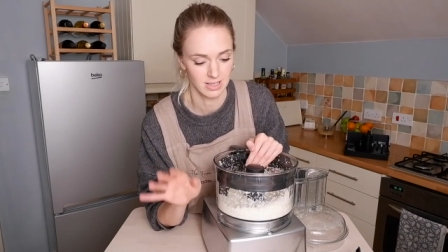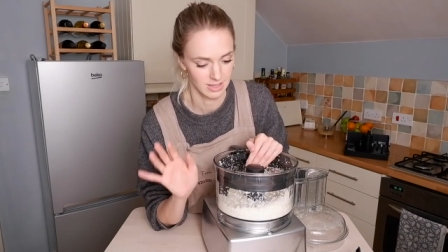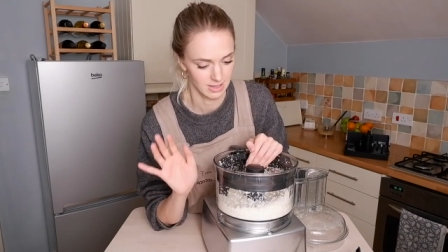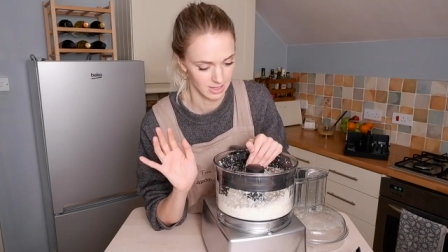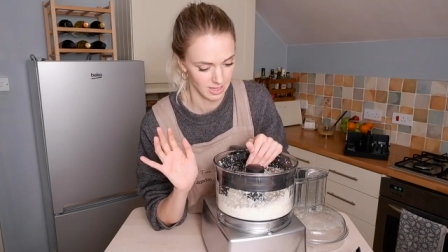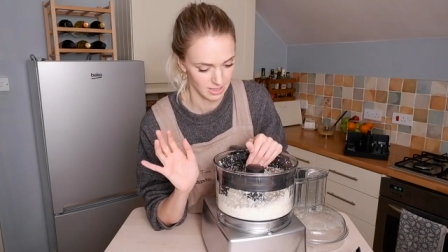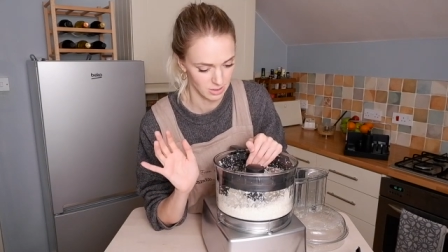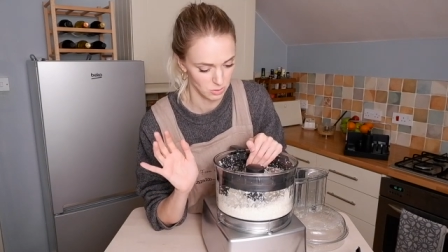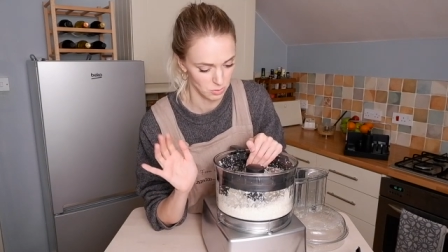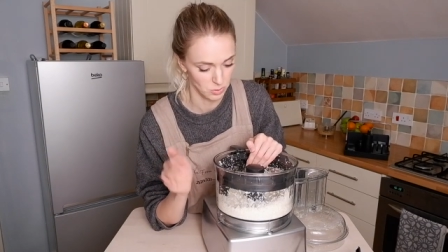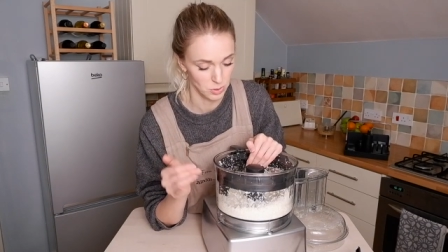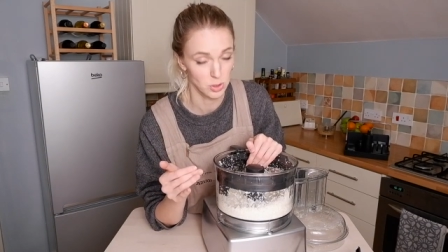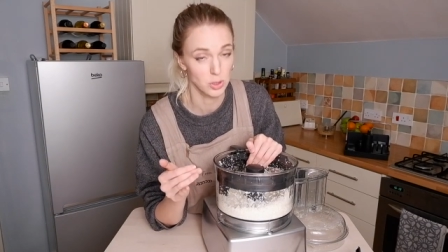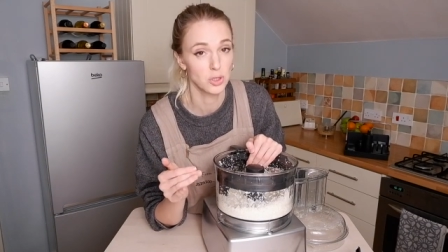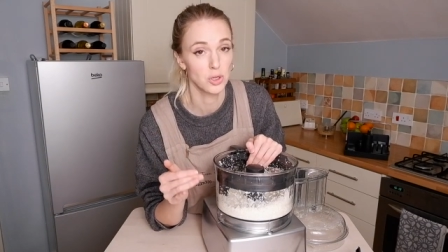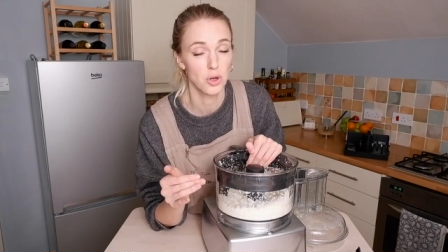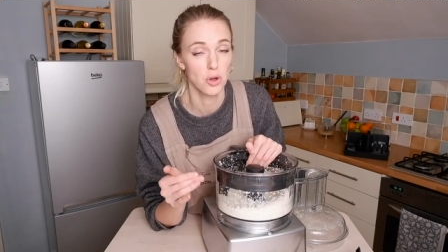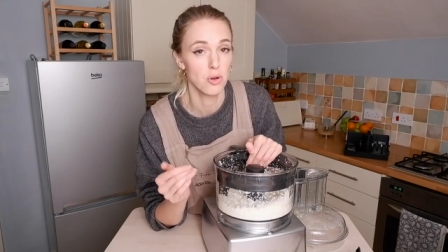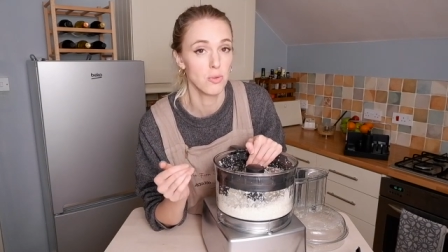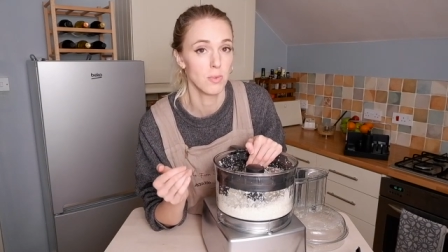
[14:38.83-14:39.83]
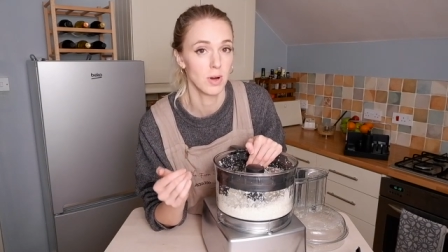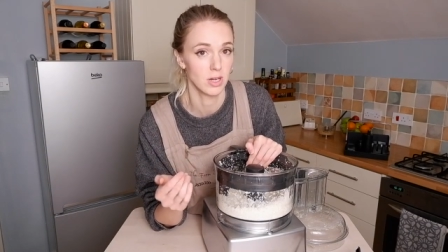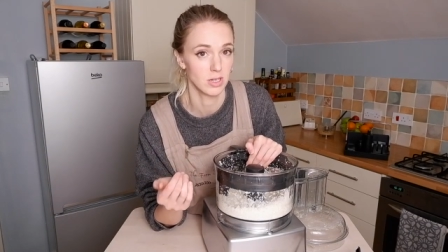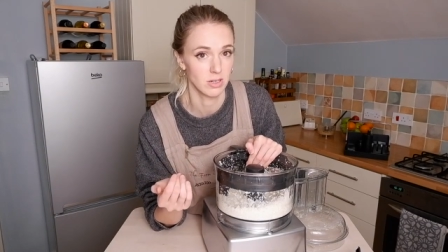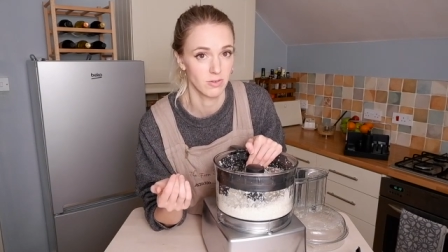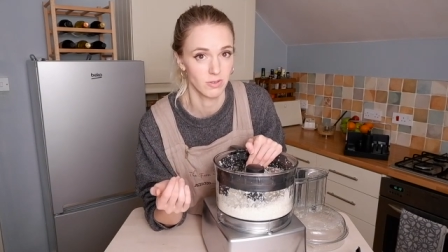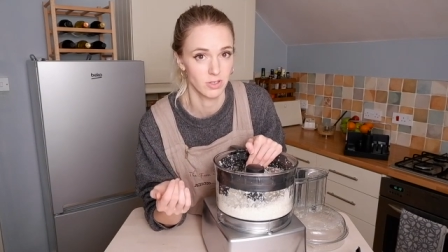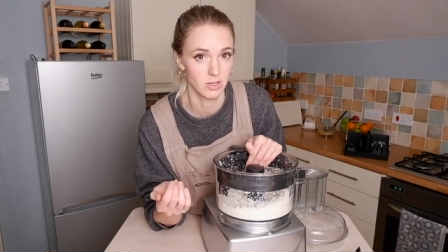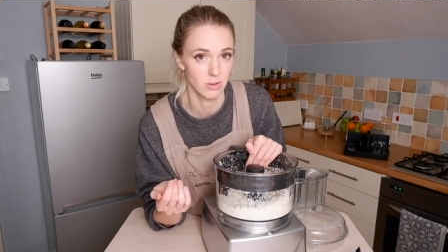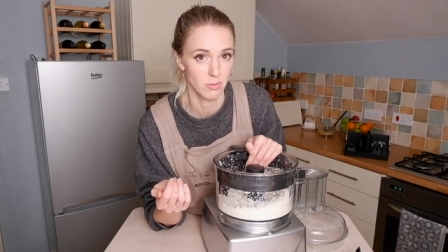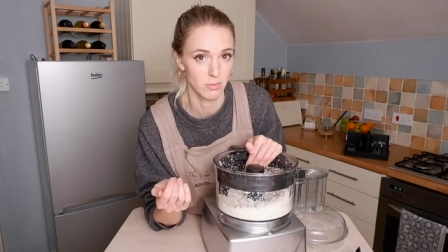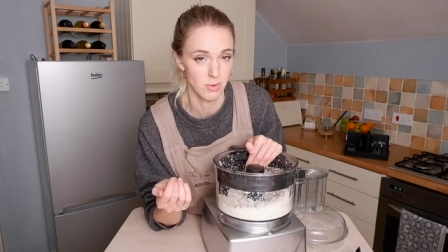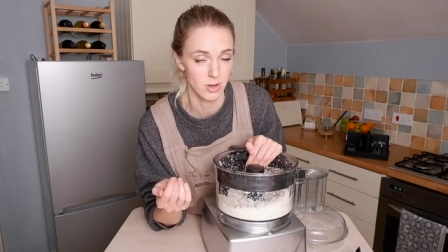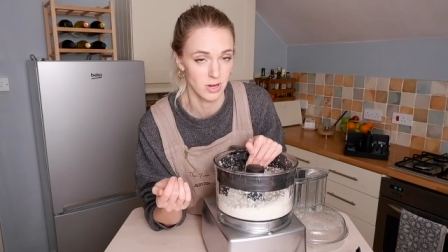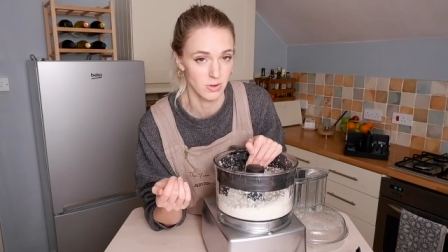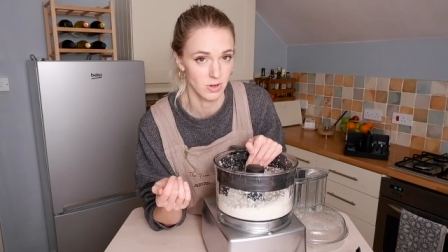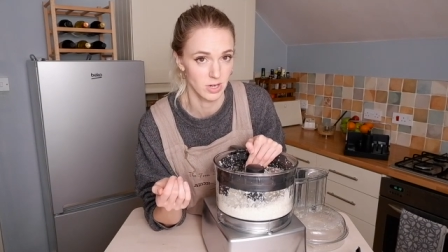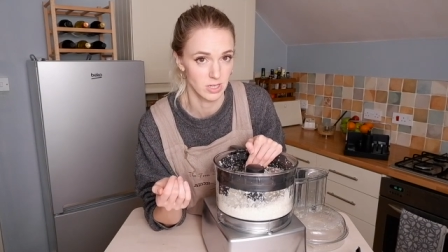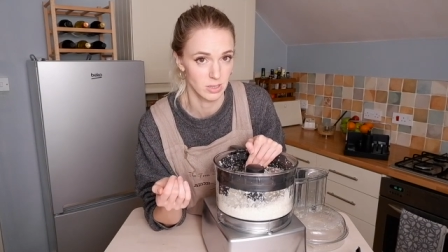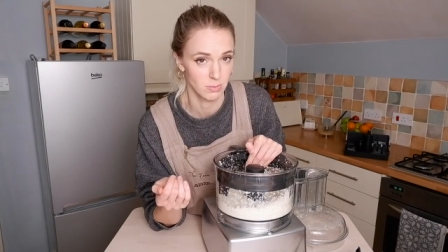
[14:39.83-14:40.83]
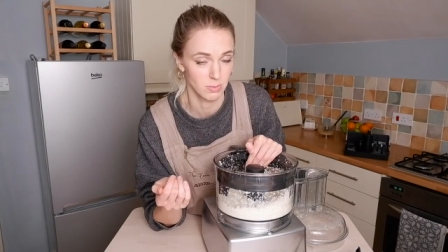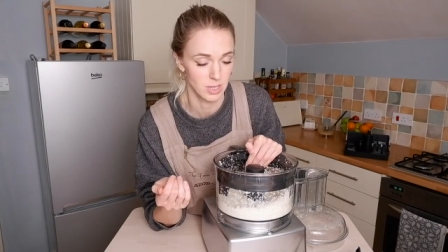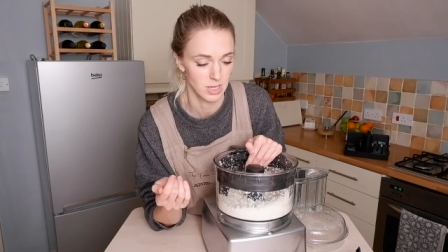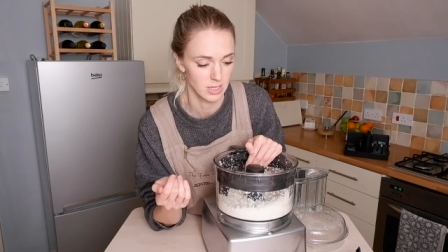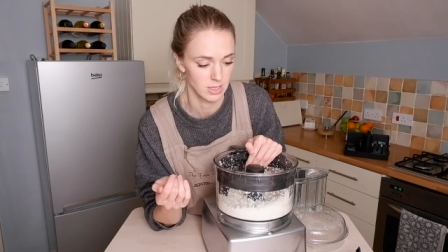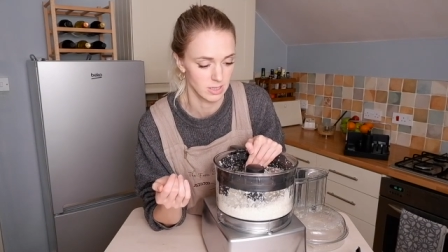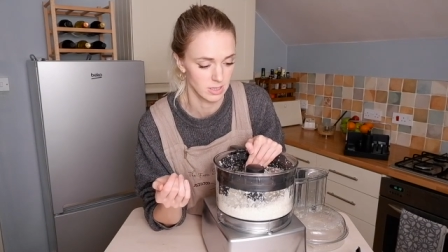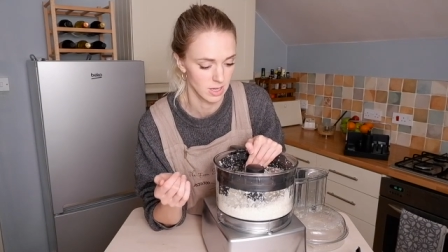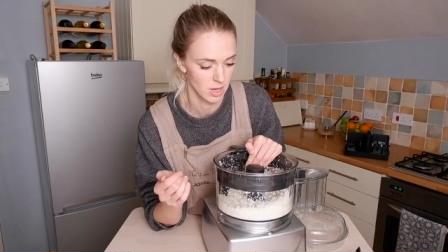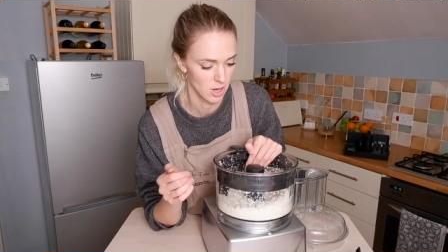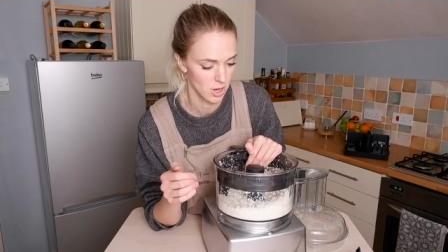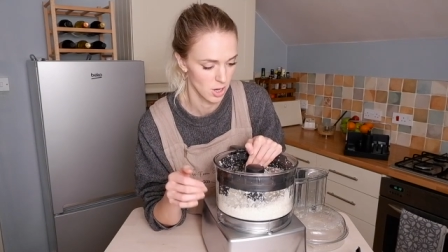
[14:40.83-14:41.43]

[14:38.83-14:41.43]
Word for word: That's almost too much for some of my recipes.